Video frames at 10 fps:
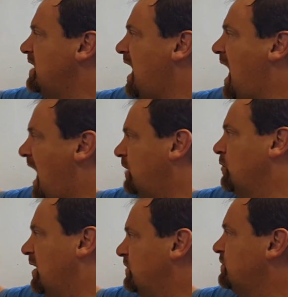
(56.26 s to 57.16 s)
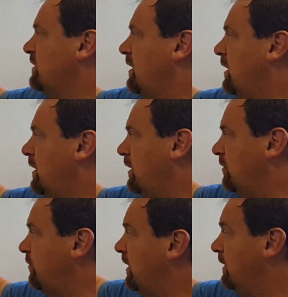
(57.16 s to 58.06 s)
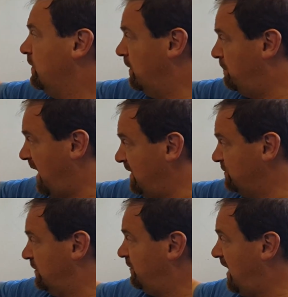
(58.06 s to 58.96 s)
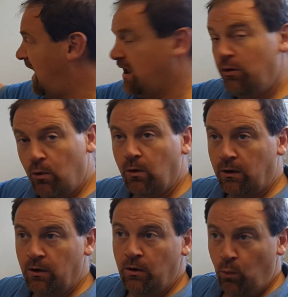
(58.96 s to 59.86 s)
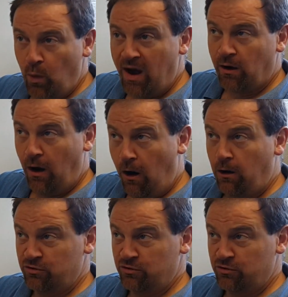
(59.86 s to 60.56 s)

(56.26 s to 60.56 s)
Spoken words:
The address of the base of A, or where